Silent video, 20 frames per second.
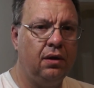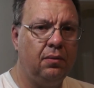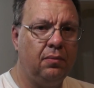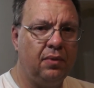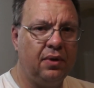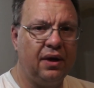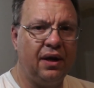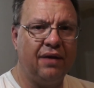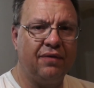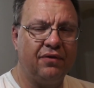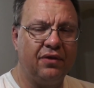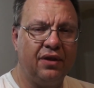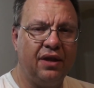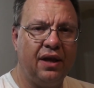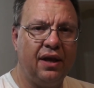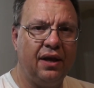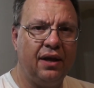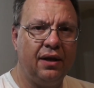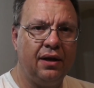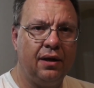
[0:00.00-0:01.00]
But after
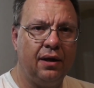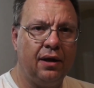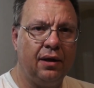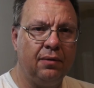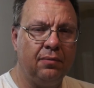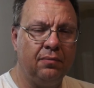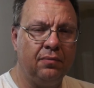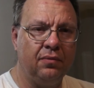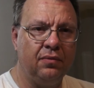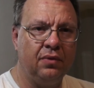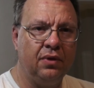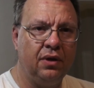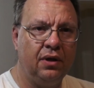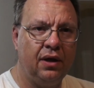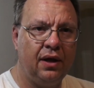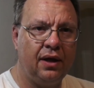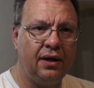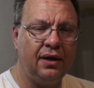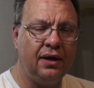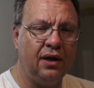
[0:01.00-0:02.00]
that, I'm
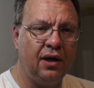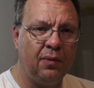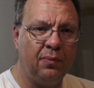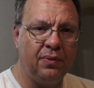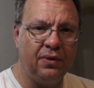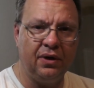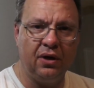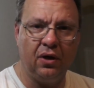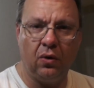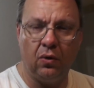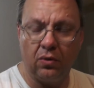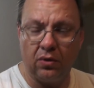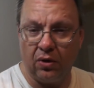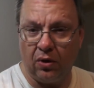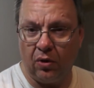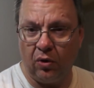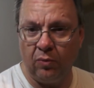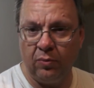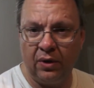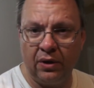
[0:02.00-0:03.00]
heading up into
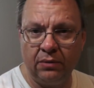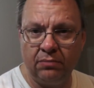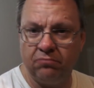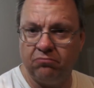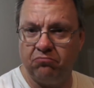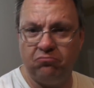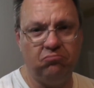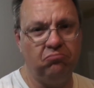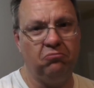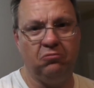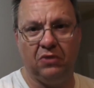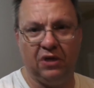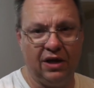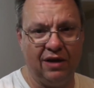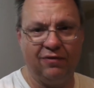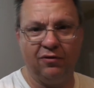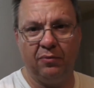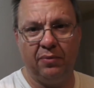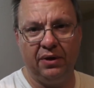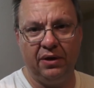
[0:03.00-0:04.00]
Oklahoma.
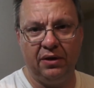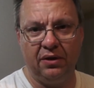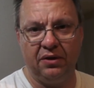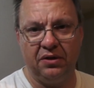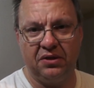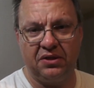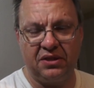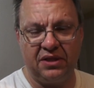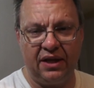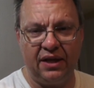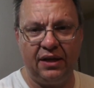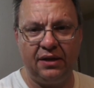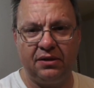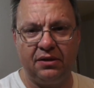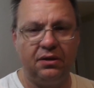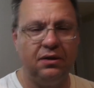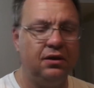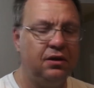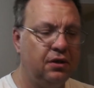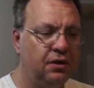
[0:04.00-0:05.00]
Never been to the state.
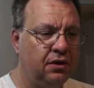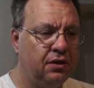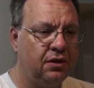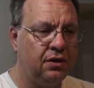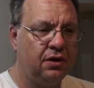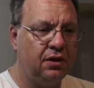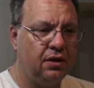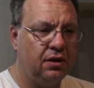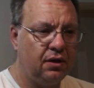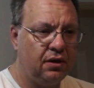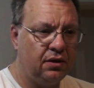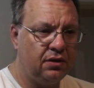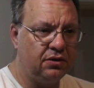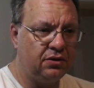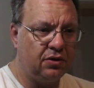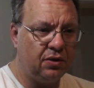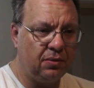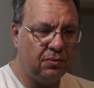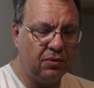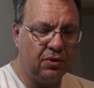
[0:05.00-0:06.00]

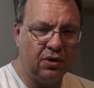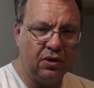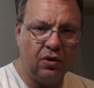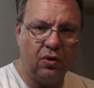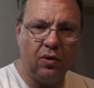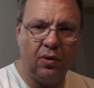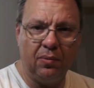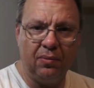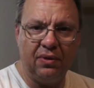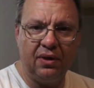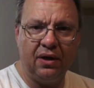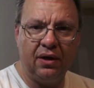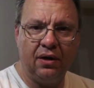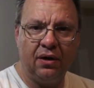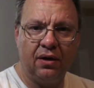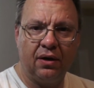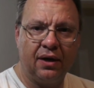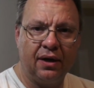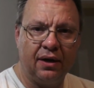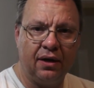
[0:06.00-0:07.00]
So I'm going to go up
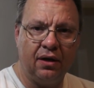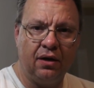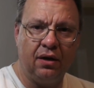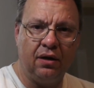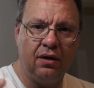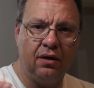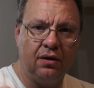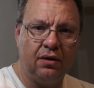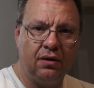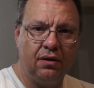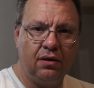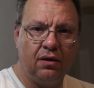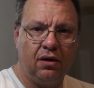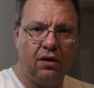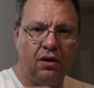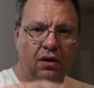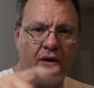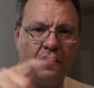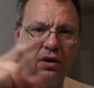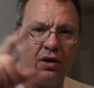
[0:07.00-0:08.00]
there, kind of
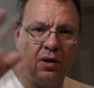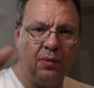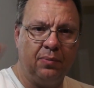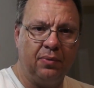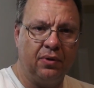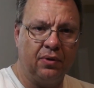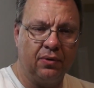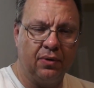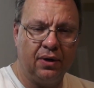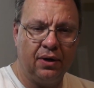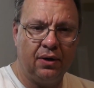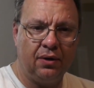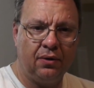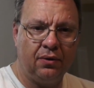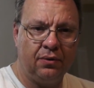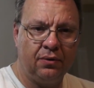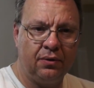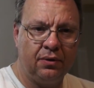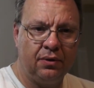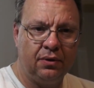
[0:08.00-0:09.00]
arc up and
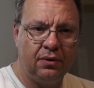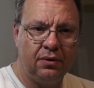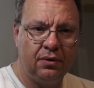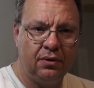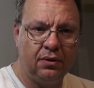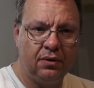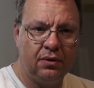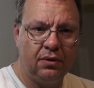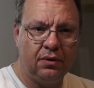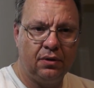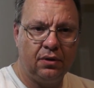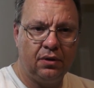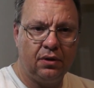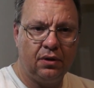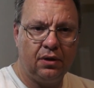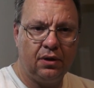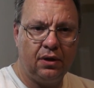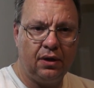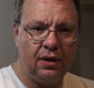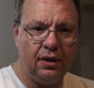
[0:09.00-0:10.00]
around,
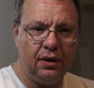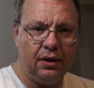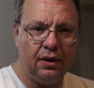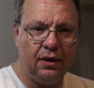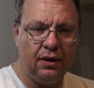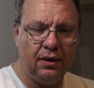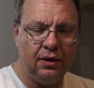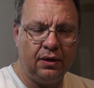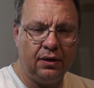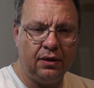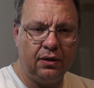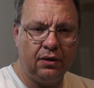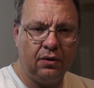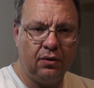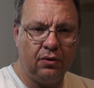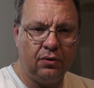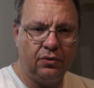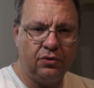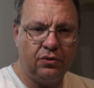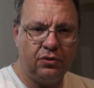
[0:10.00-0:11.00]
and
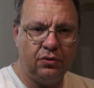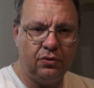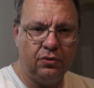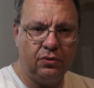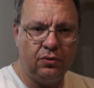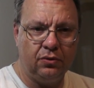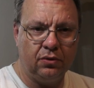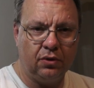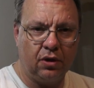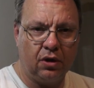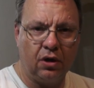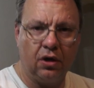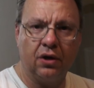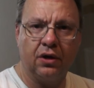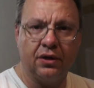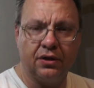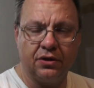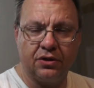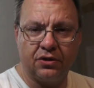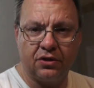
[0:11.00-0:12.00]
go to
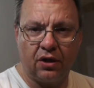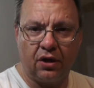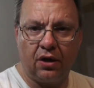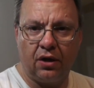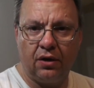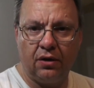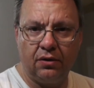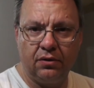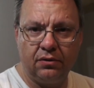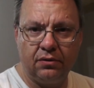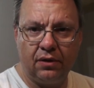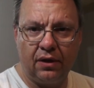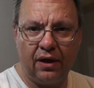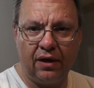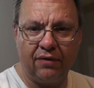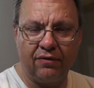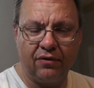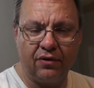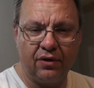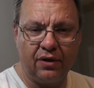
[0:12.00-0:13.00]
Arkansas
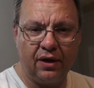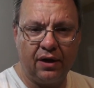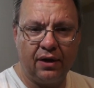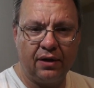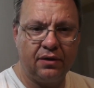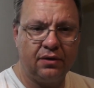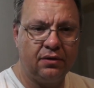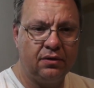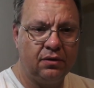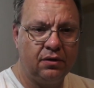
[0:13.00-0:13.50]
after that.